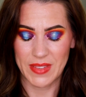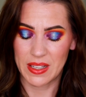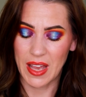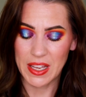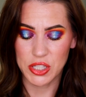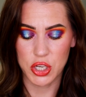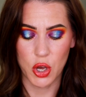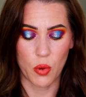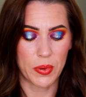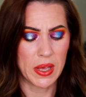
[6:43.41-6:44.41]
not
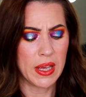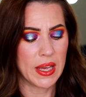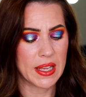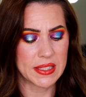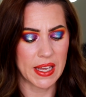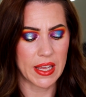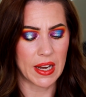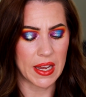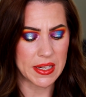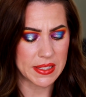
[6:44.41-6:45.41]
taupe, it's like an
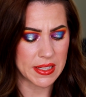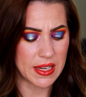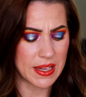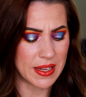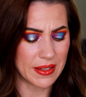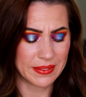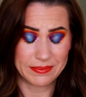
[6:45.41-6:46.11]
icy,